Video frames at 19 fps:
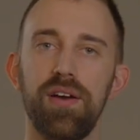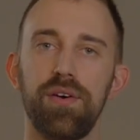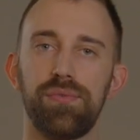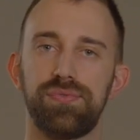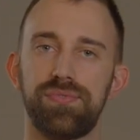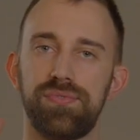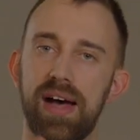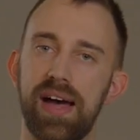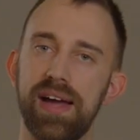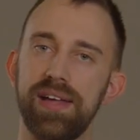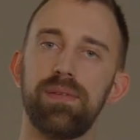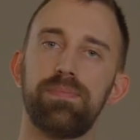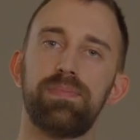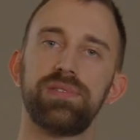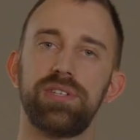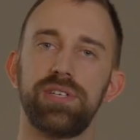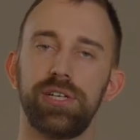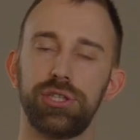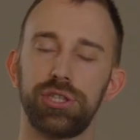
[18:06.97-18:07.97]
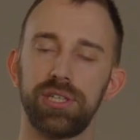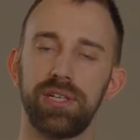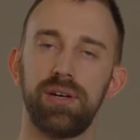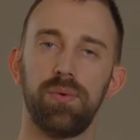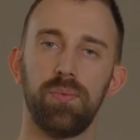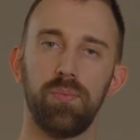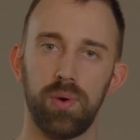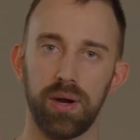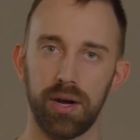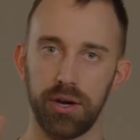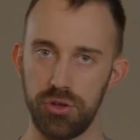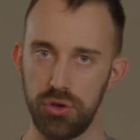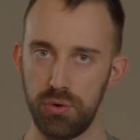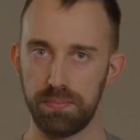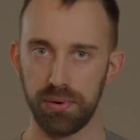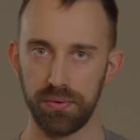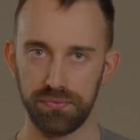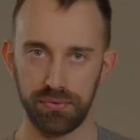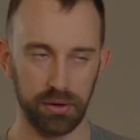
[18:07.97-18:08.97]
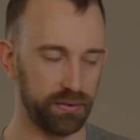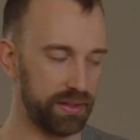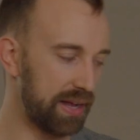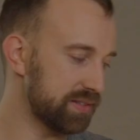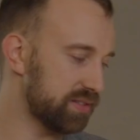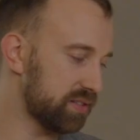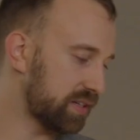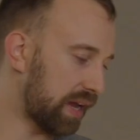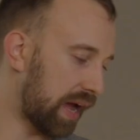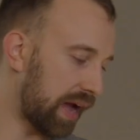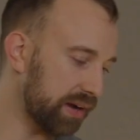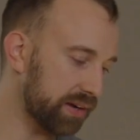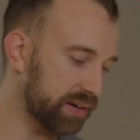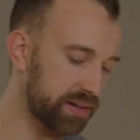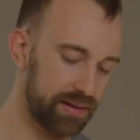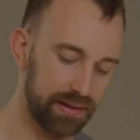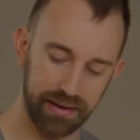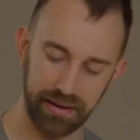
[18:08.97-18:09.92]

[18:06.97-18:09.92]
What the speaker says: find the position where you prefer that stock.